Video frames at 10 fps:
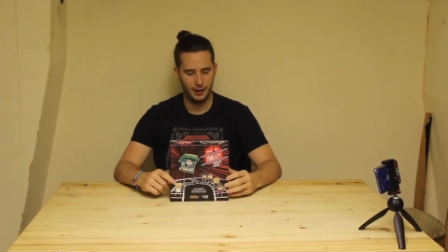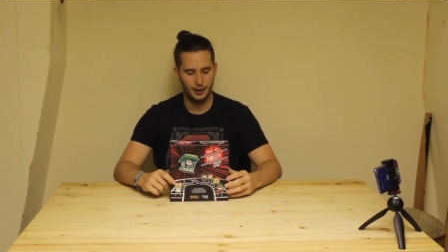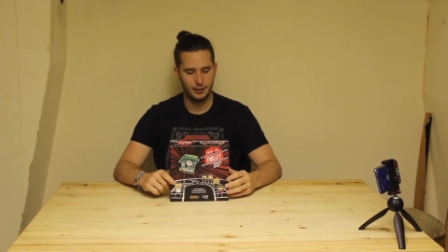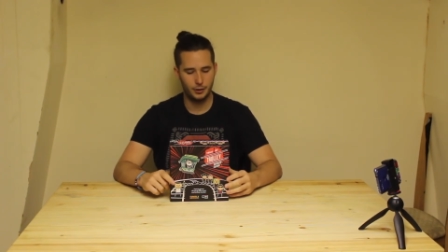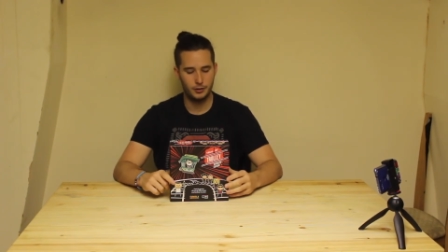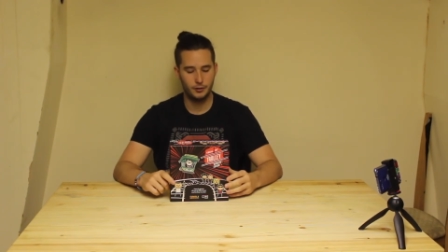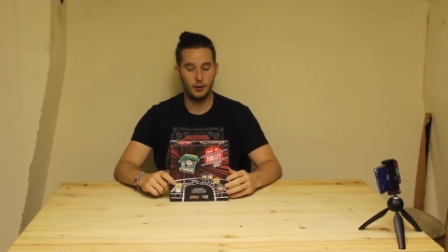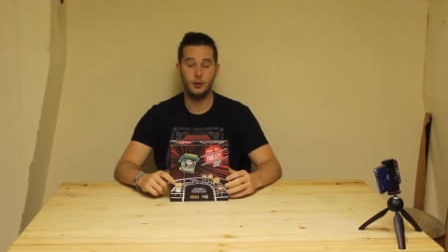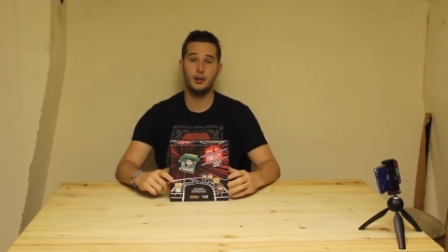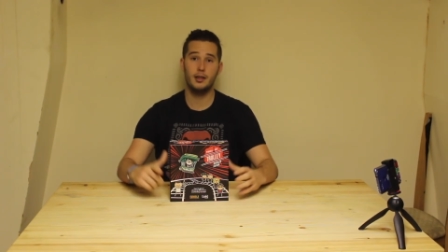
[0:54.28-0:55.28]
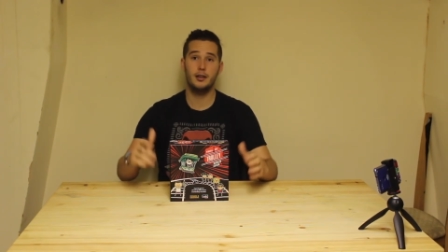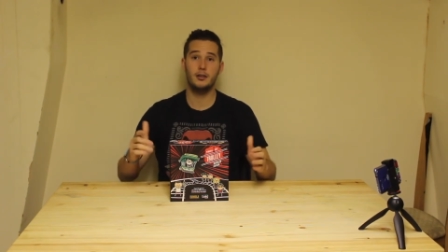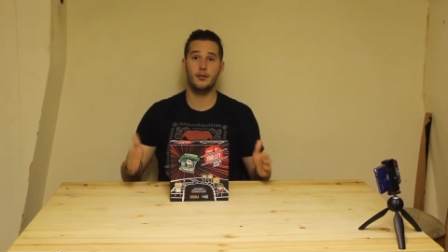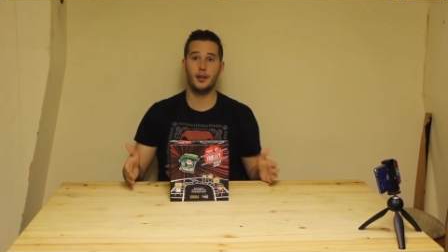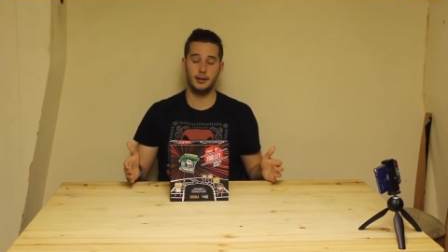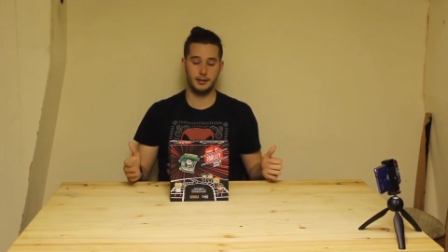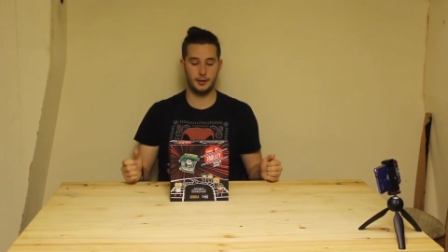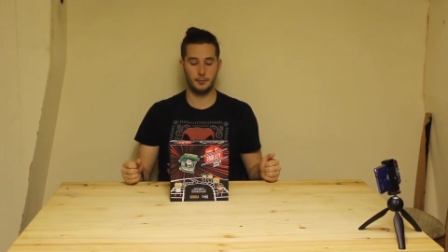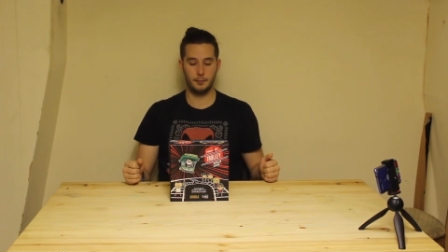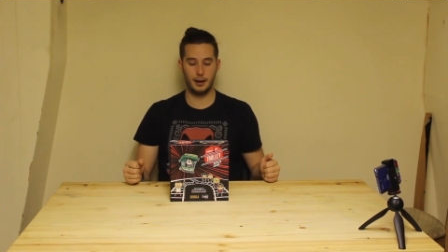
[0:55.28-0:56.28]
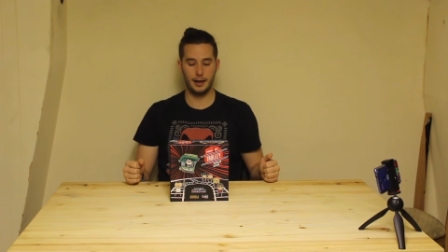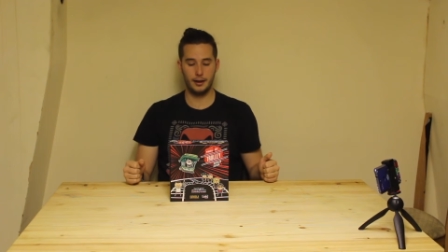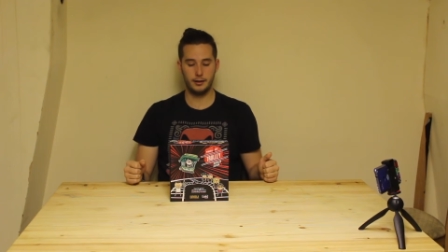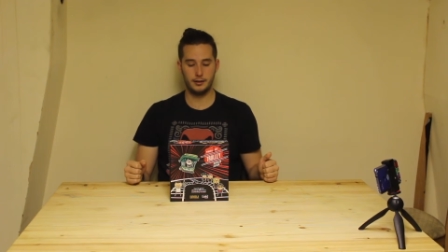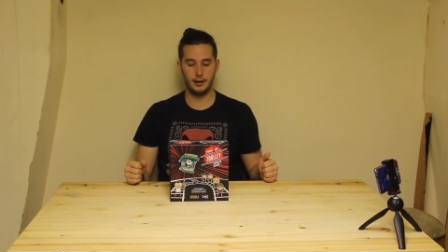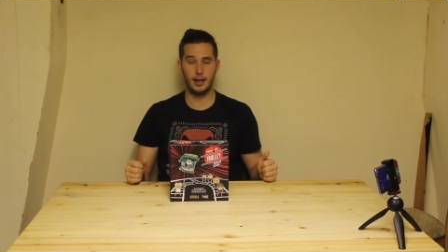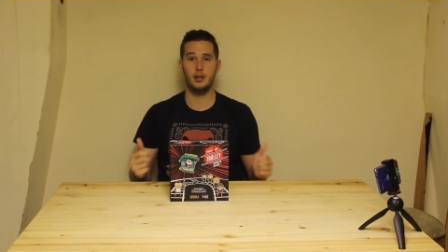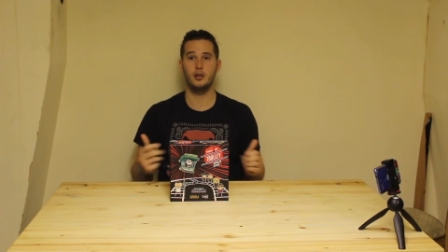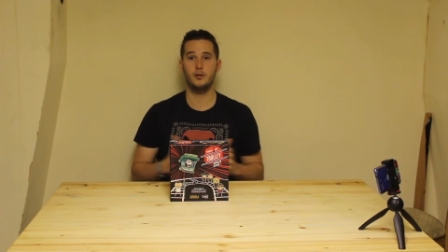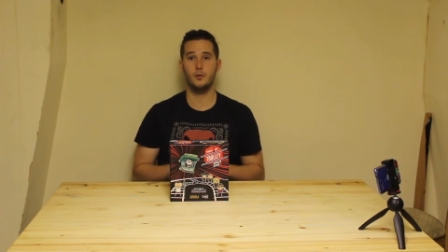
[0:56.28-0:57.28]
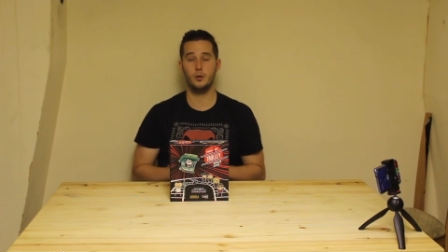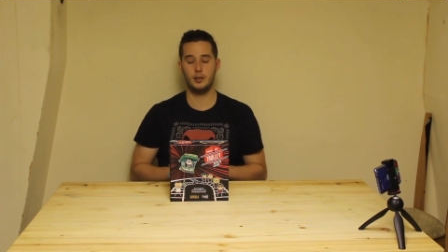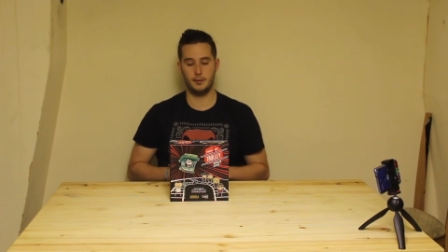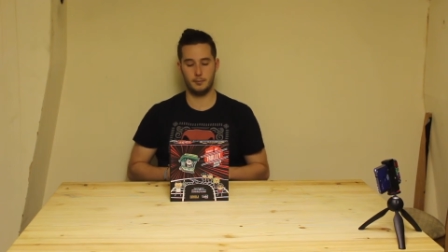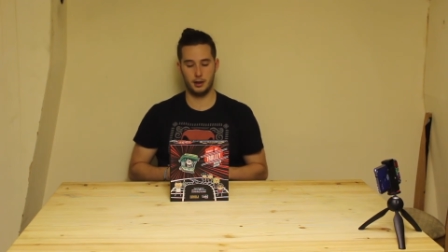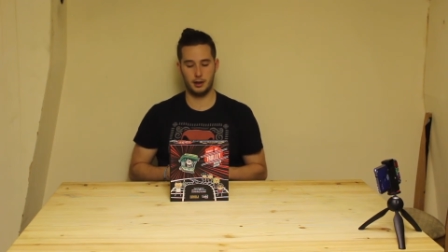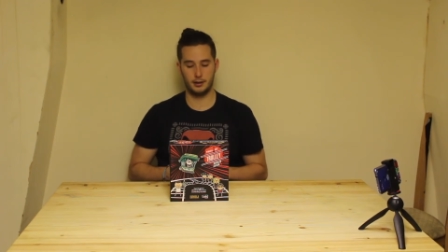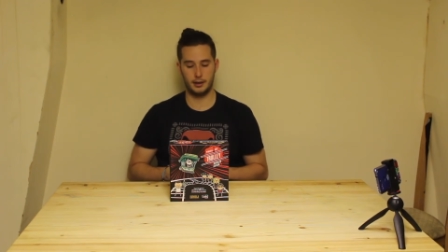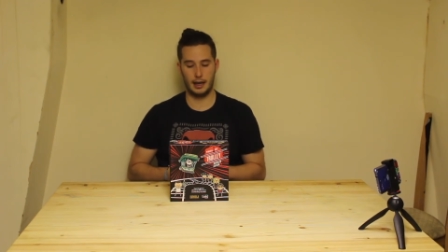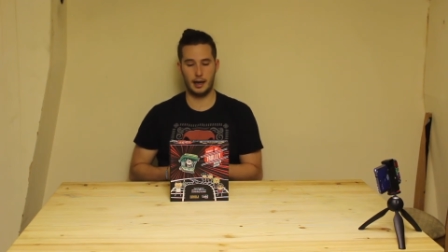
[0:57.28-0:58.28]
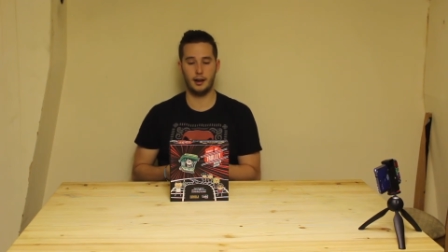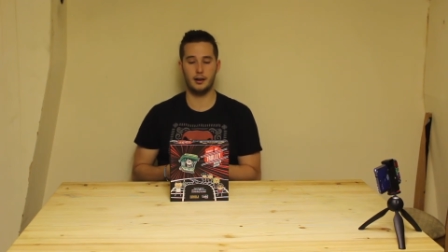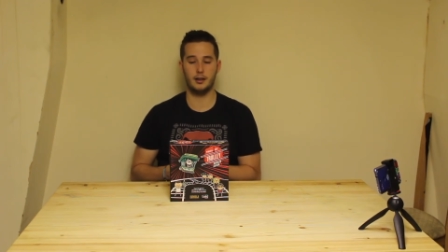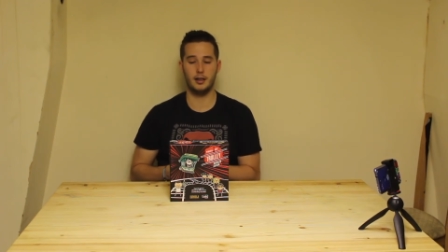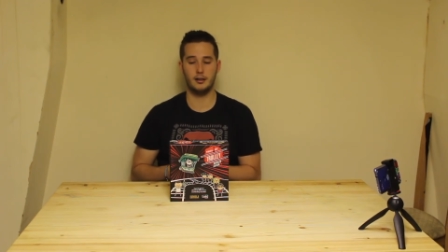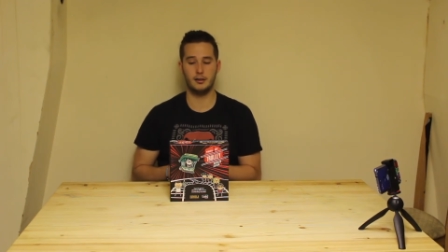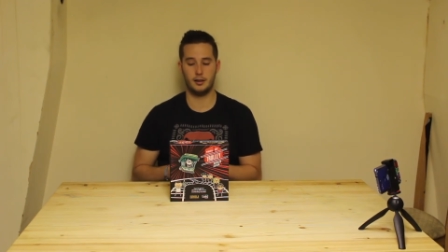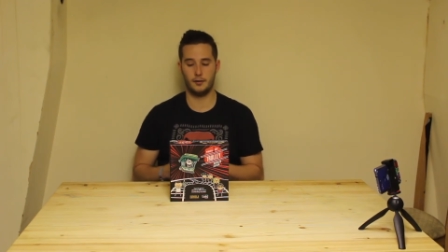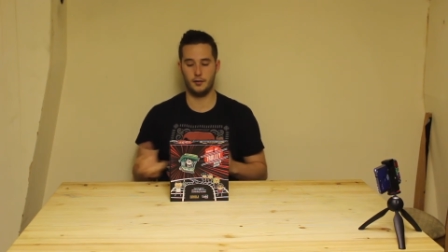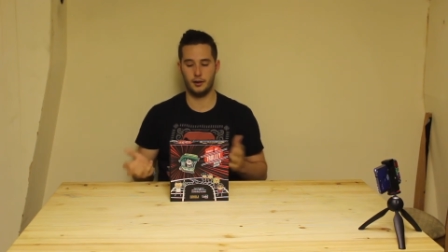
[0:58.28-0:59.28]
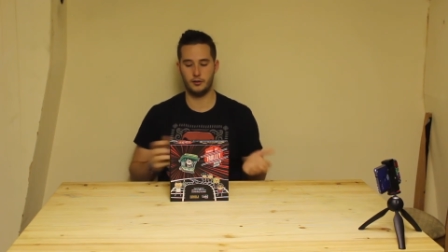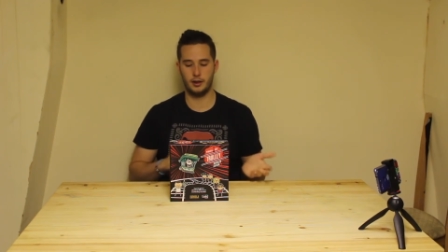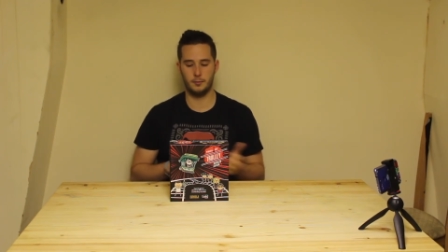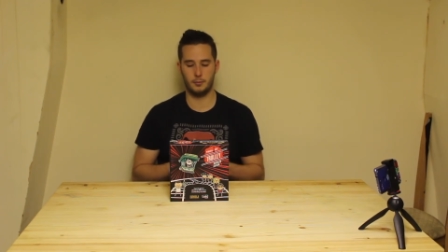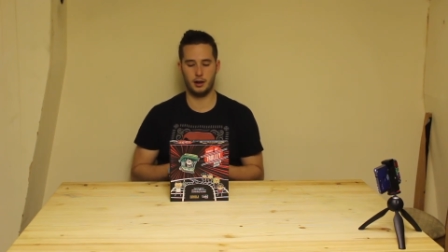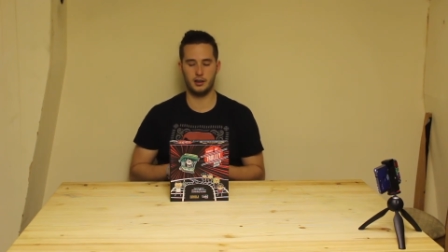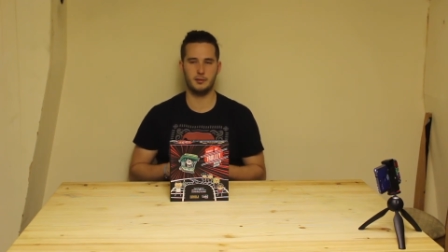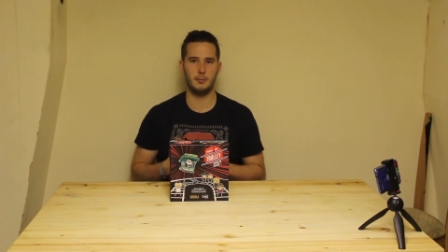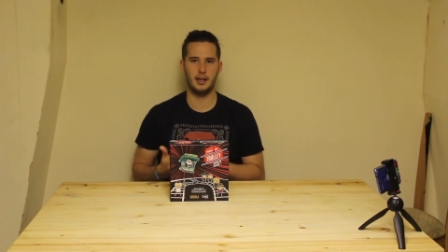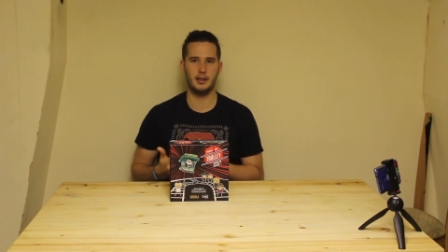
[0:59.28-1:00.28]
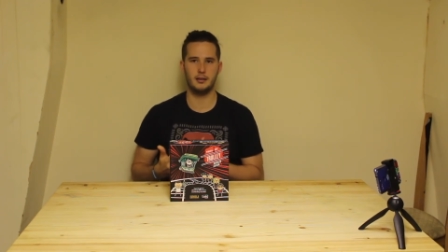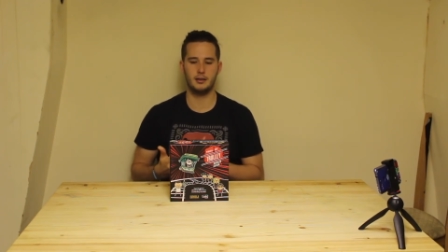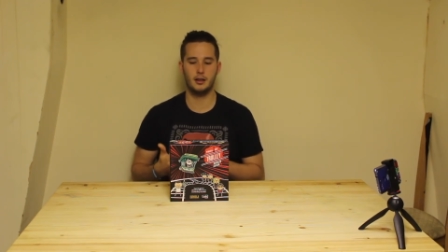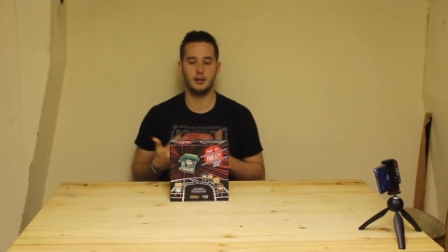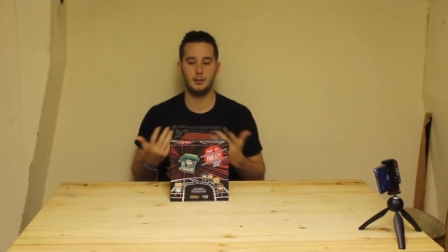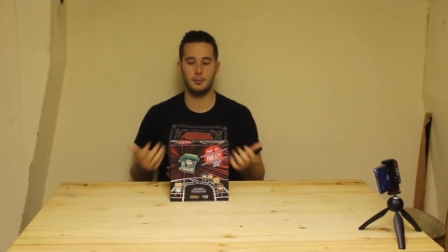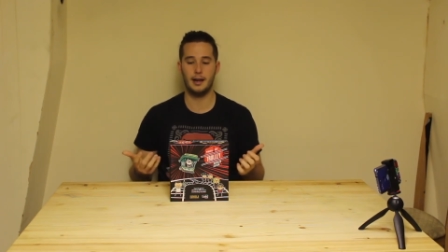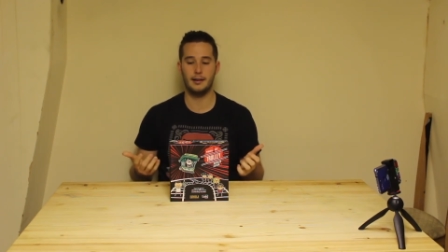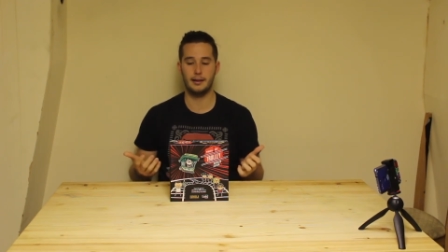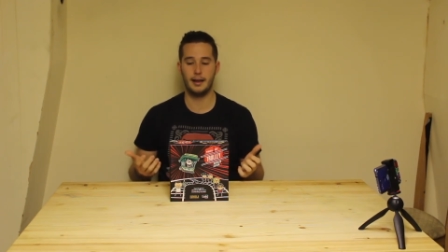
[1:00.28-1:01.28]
So it's for 3 to 13 players, ages 14 plus, and is 15 plus minutes to play the